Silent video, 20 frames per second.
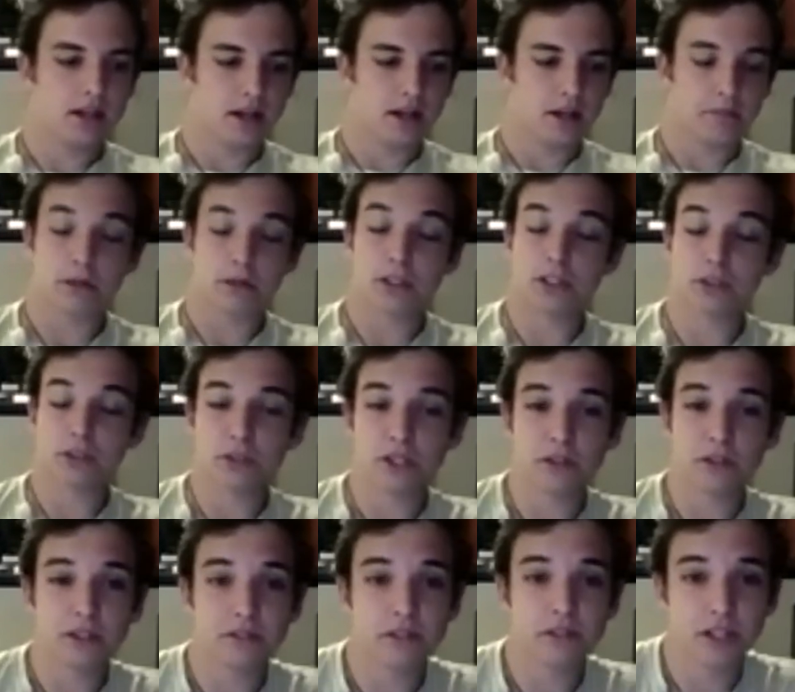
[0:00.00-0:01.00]
a person we
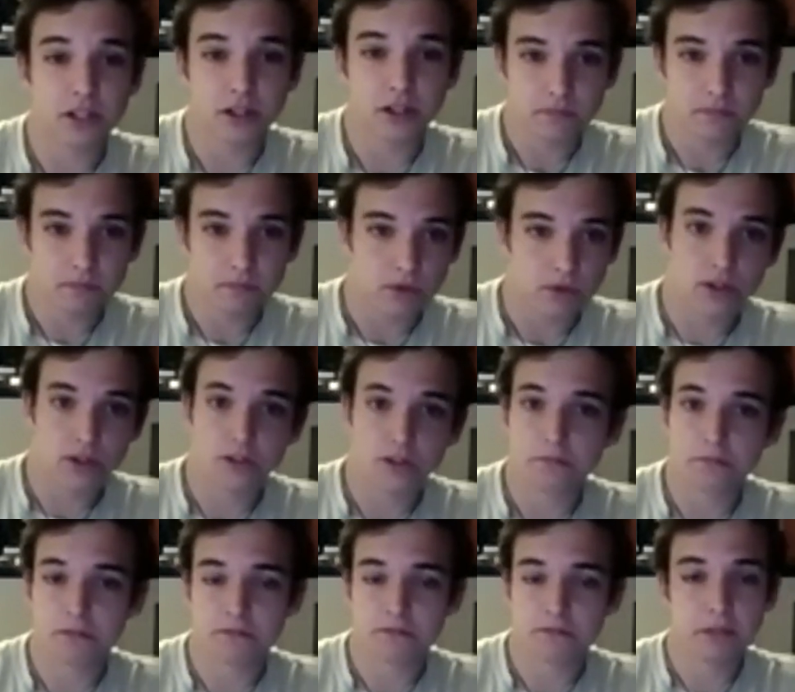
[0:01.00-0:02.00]
don't even know or a group
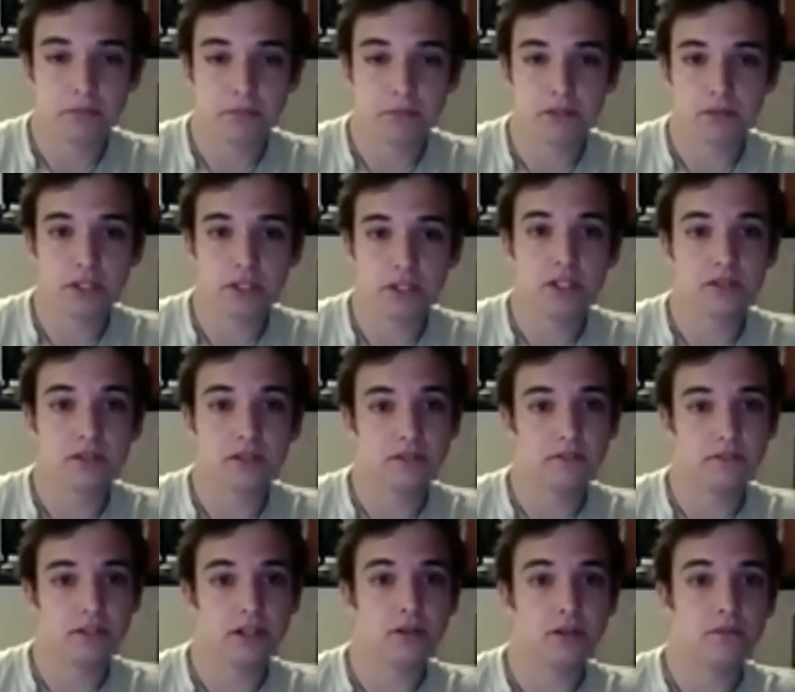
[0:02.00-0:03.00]
of people that we don't
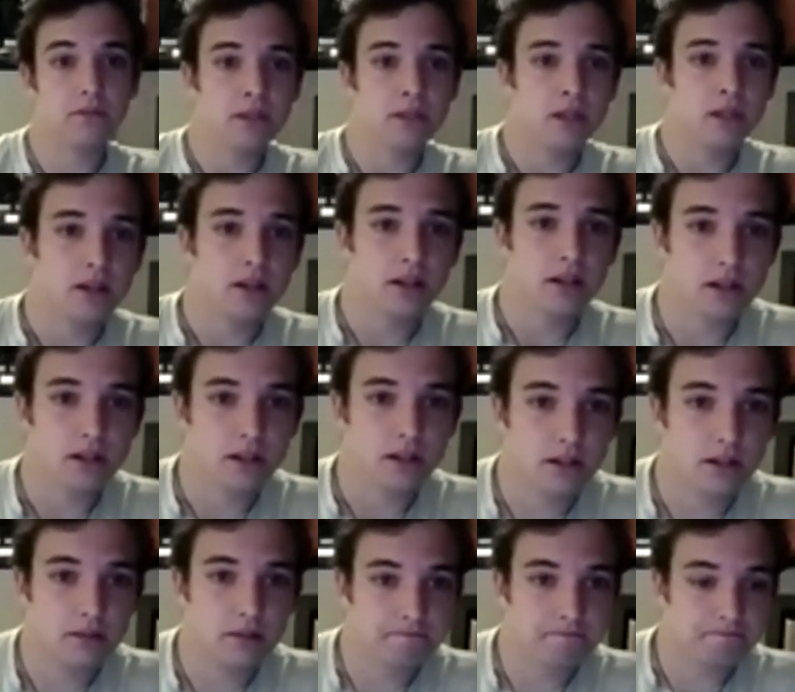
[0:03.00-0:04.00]
even
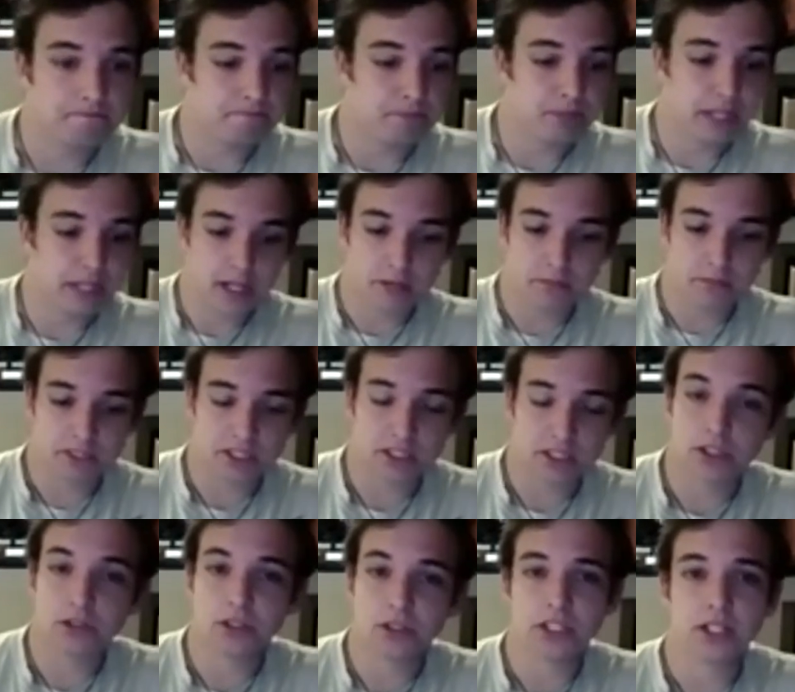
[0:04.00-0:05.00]
know named
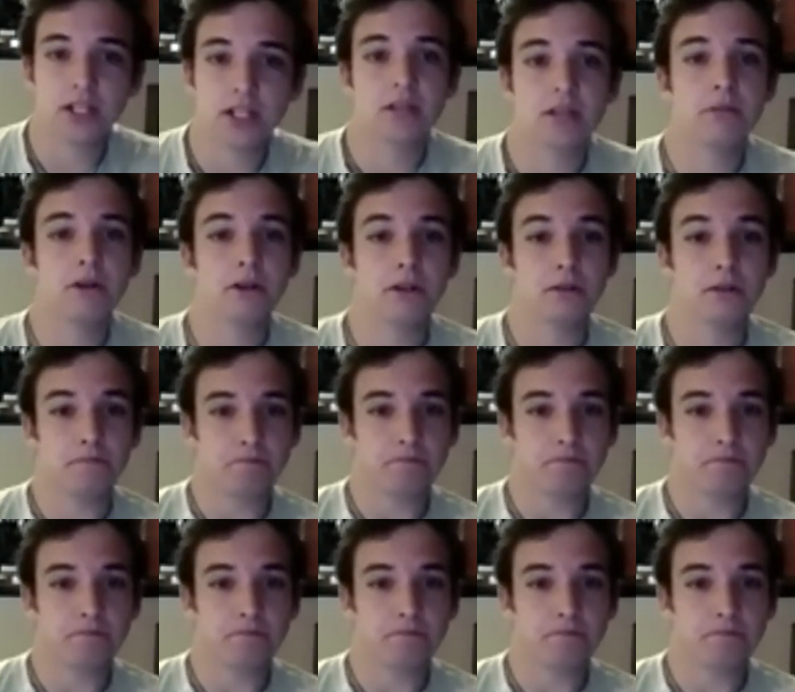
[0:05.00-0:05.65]
Satoshi Nakamoto.